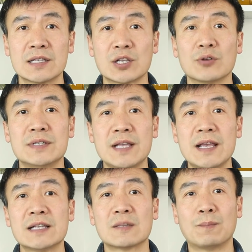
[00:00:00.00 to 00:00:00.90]
So
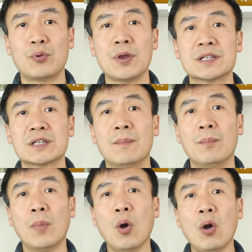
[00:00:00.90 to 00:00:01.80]
this brings
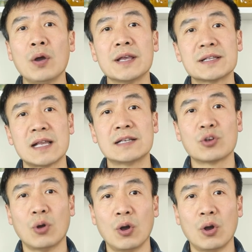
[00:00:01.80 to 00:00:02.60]
more essential